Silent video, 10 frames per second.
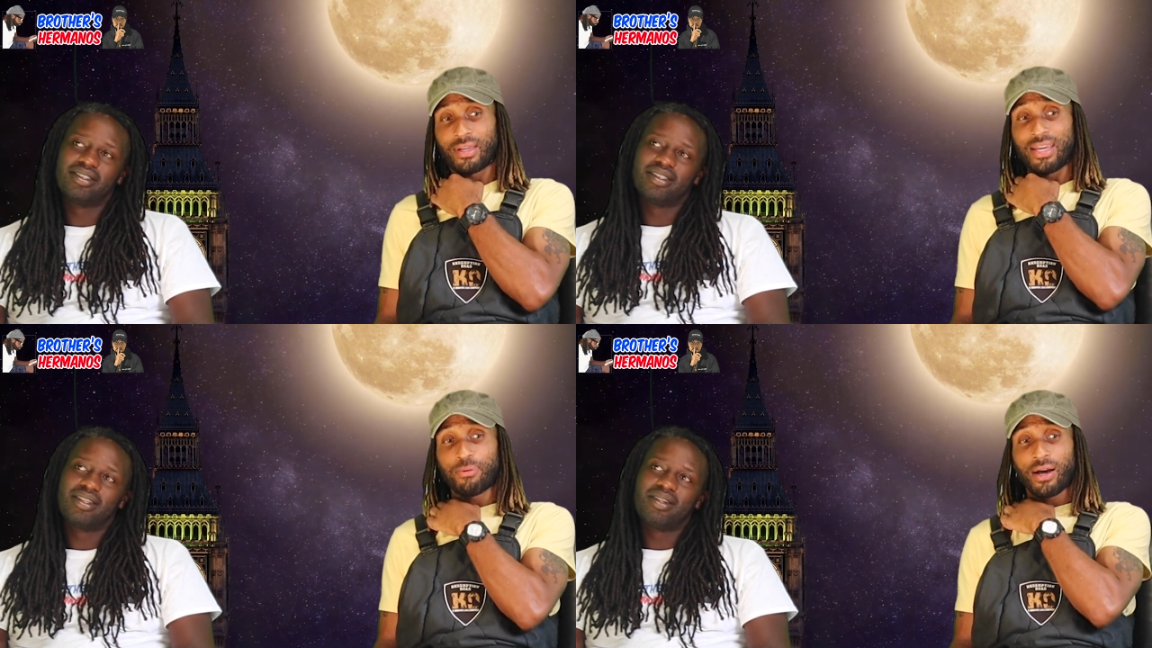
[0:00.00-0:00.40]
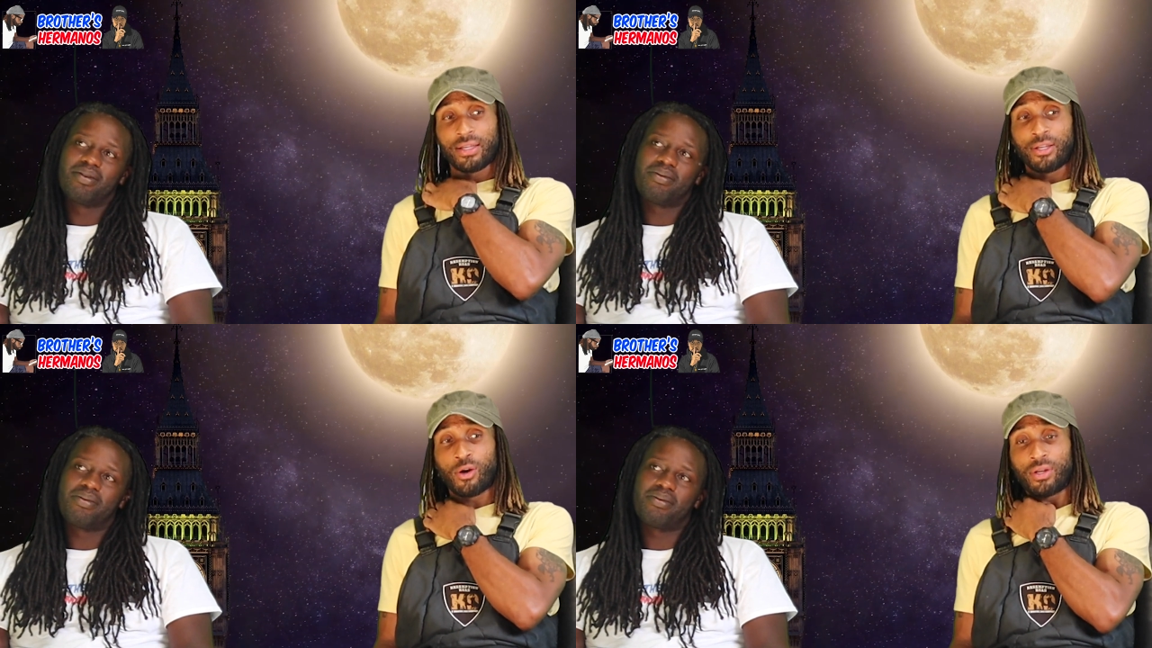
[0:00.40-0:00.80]
Speaker 1: He
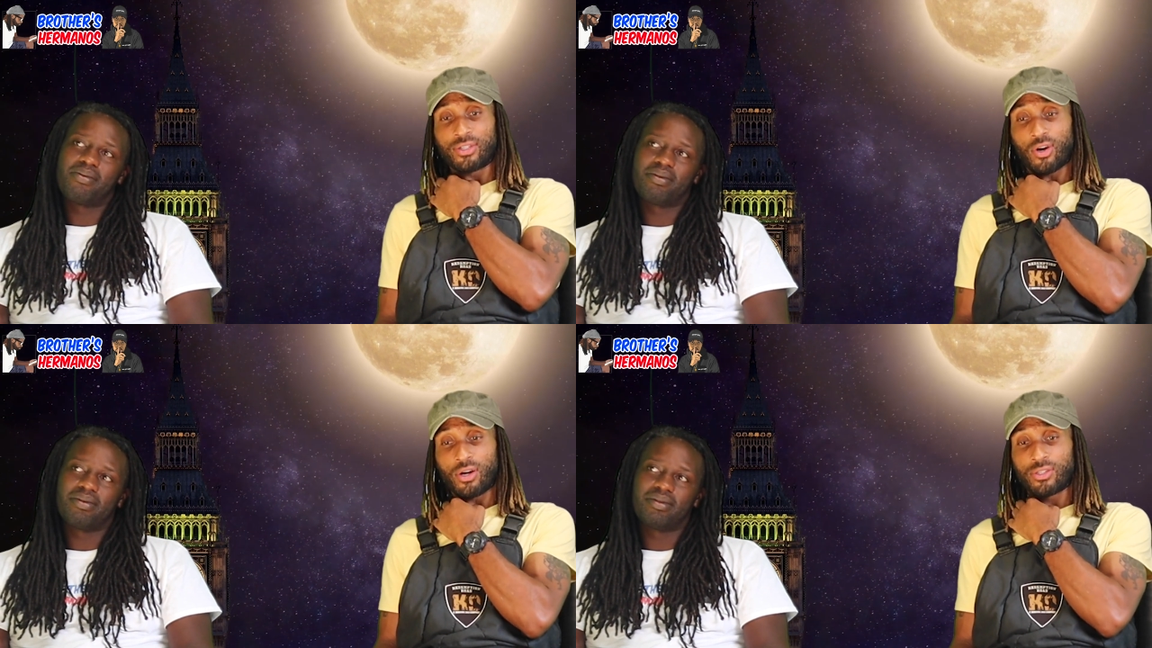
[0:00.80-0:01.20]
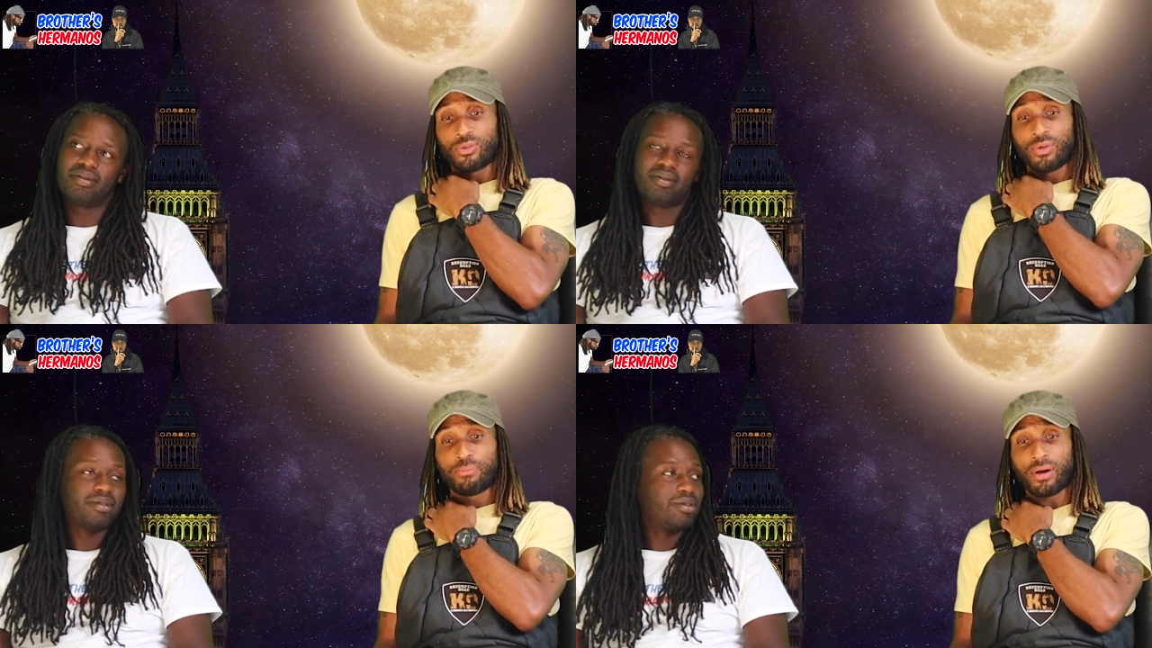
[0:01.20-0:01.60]
probably knowing his heart
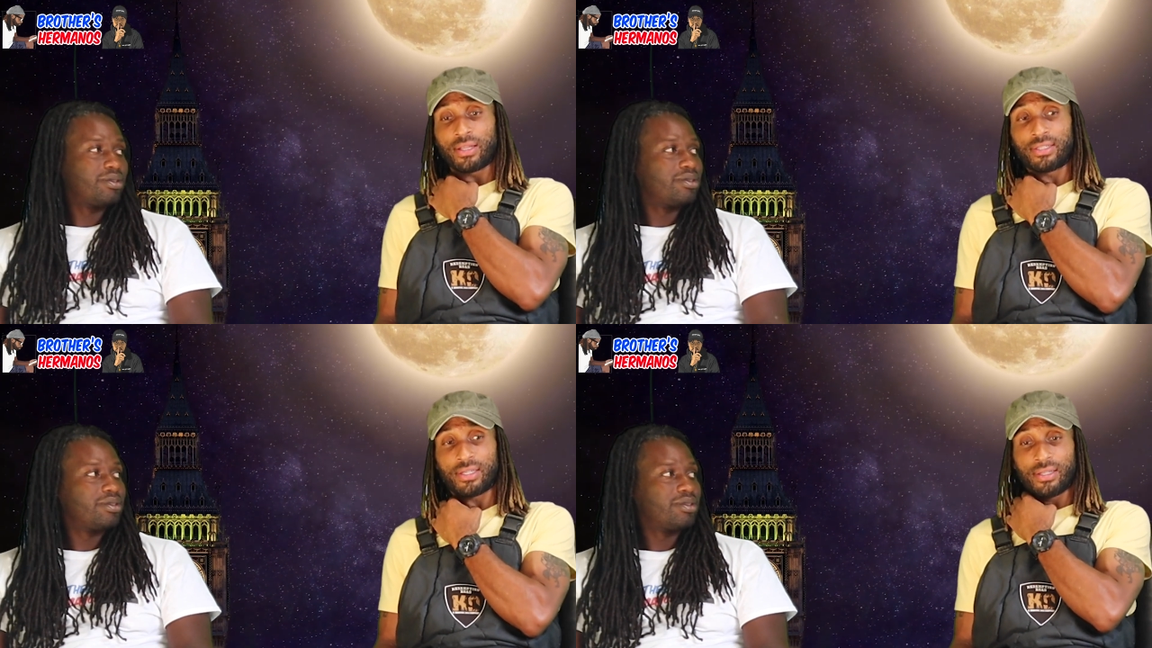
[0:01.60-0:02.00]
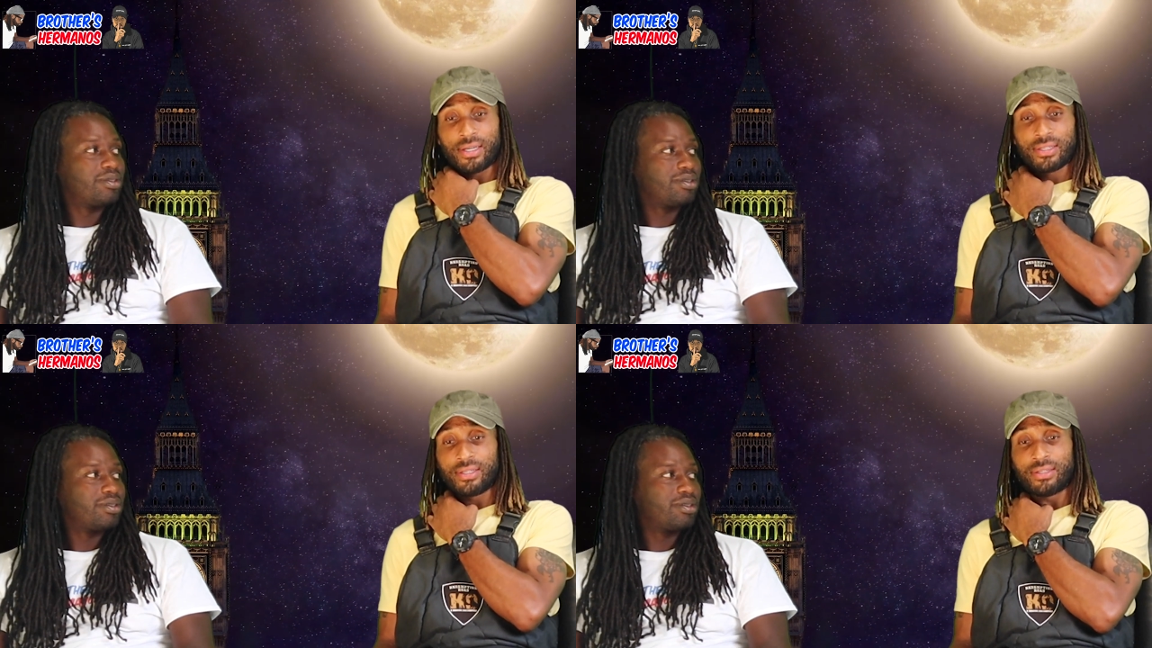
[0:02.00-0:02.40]
too. He probably sitting
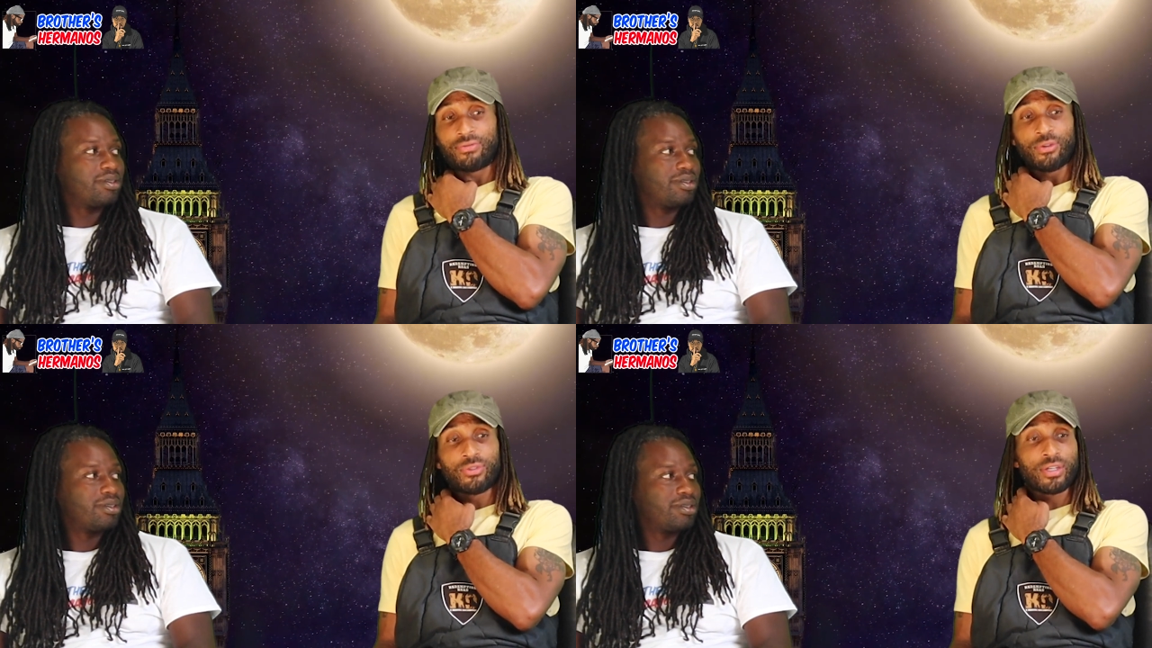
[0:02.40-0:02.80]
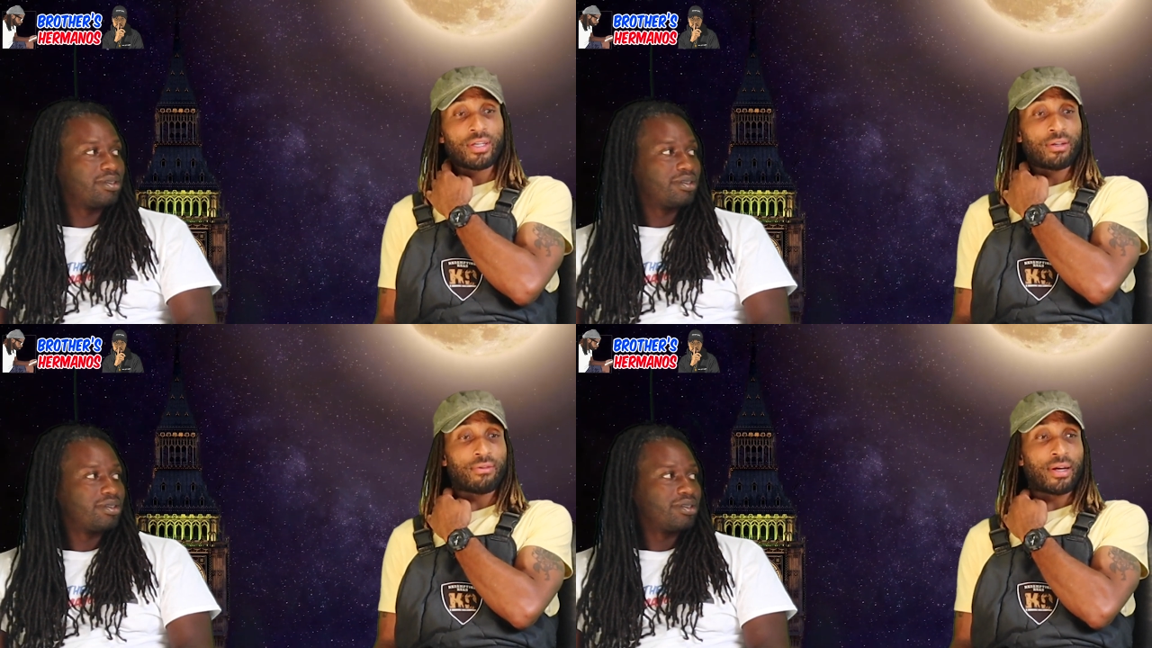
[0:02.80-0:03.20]
next to his future
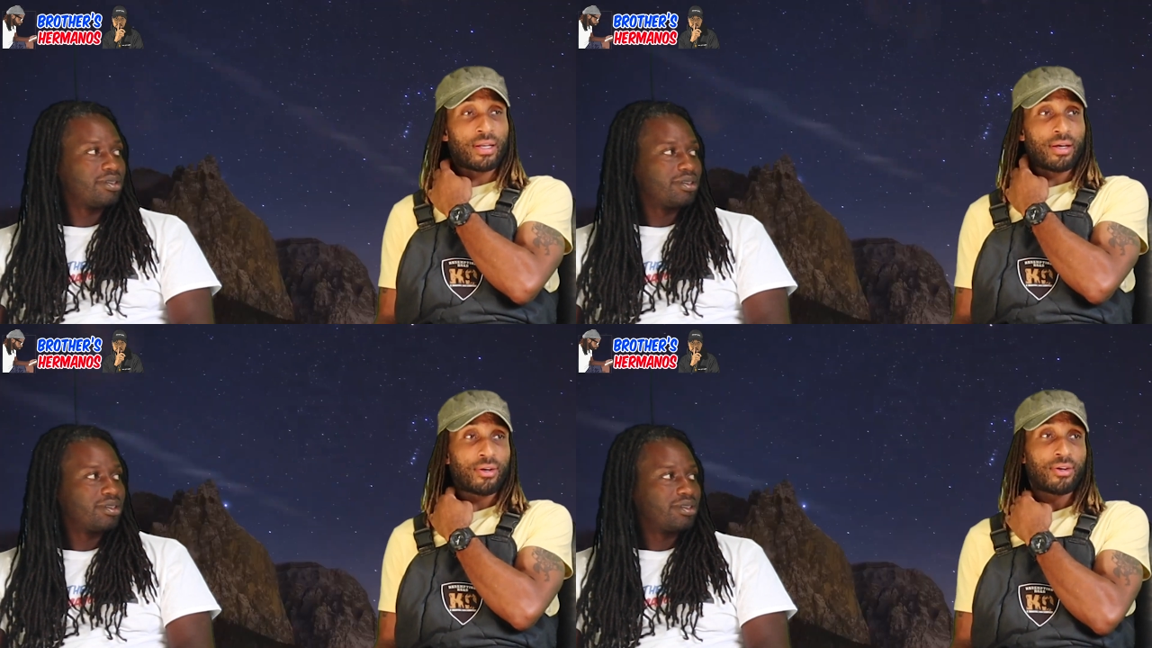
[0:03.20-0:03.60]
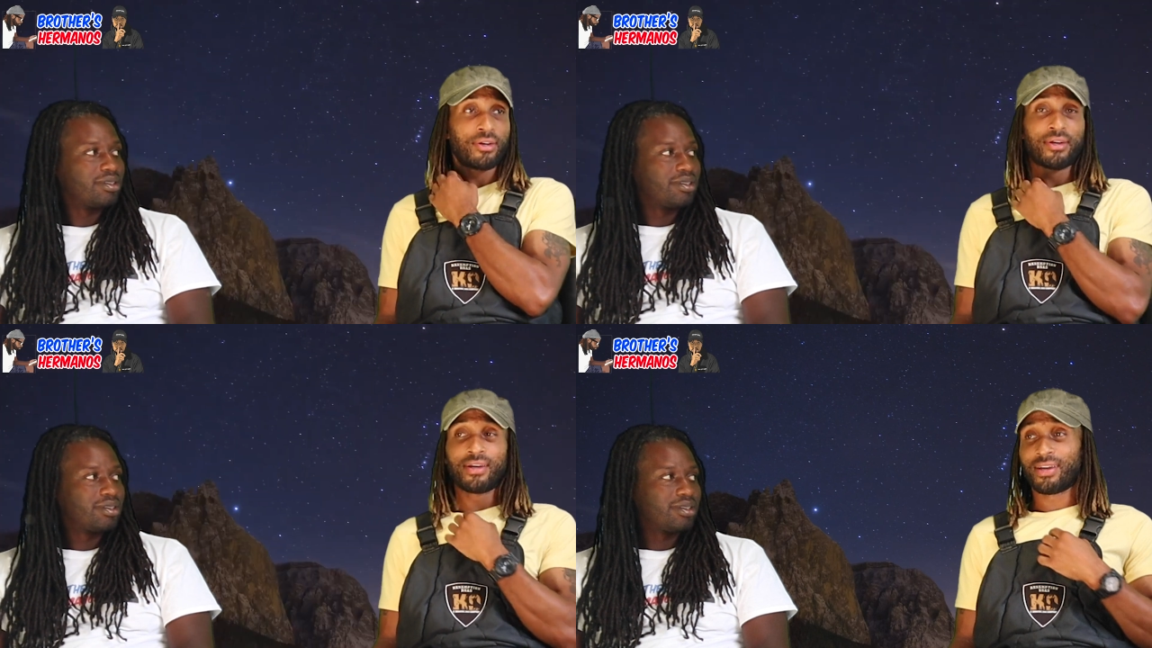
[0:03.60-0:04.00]
killer right now.
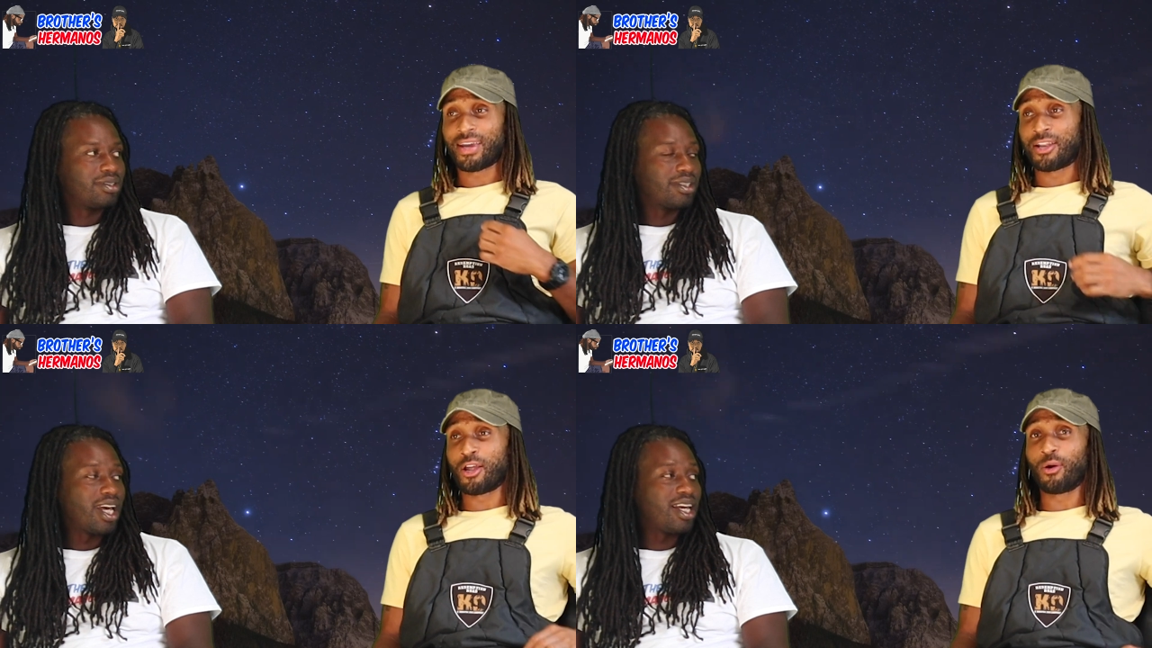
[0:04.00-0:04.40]
And,